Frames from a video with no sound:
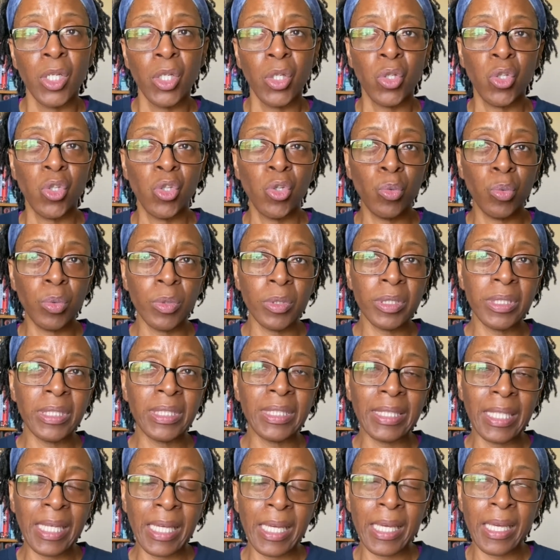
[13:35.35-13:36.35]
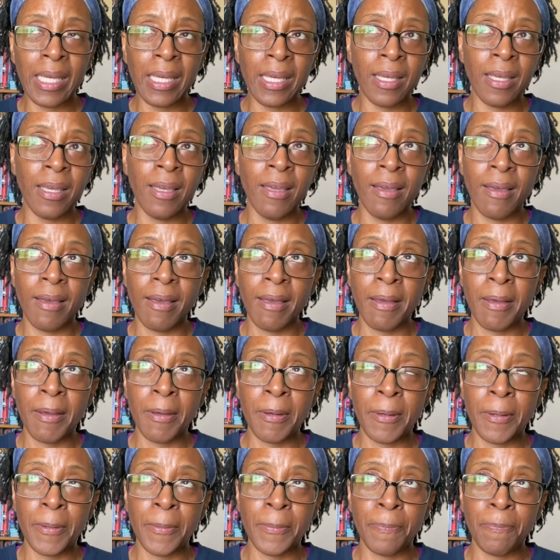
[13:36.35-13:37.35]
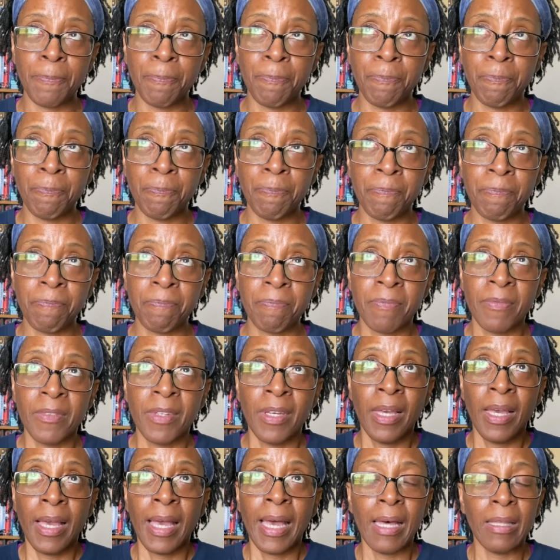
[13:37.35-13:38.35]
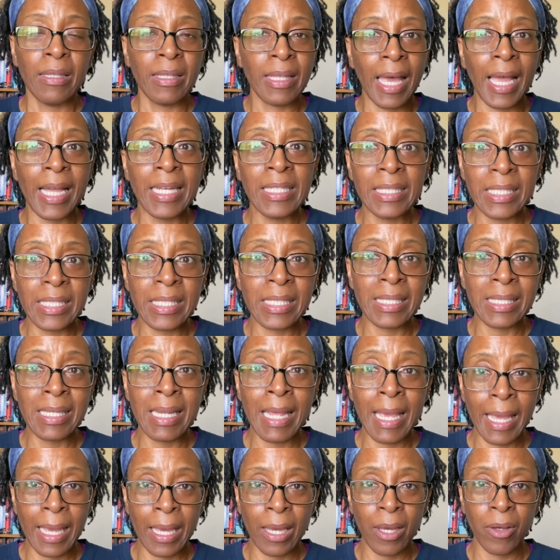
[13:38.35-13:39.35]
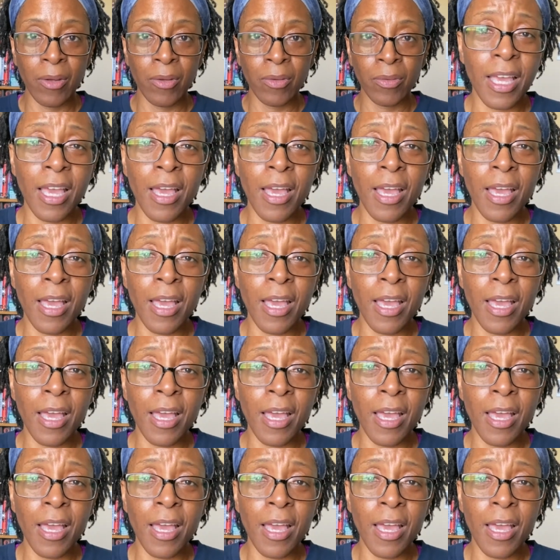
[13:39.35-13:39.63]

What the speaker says: you will see how the ice is now.